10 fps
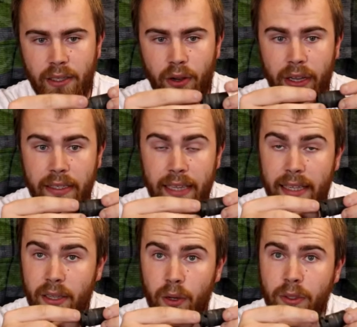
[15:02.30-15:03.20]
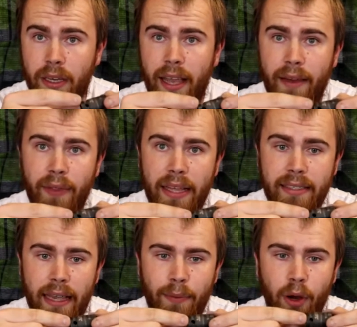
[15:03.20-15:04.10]
socket does also have that
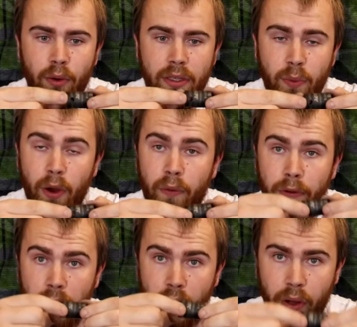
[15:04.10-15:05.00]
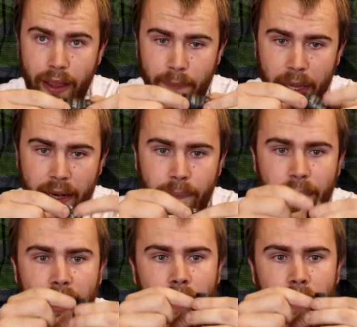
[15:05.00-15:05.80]
same hole as well for a locking pin.